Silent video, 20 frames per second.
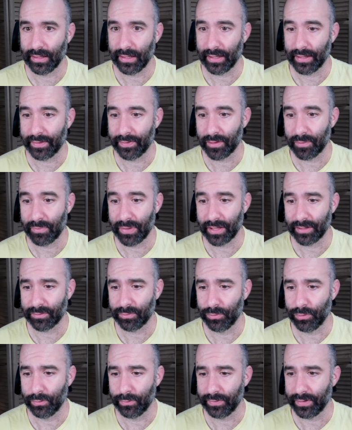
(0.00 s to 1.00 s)
And the best
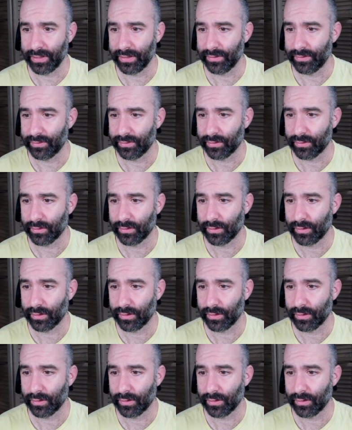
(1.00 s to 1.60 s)
move is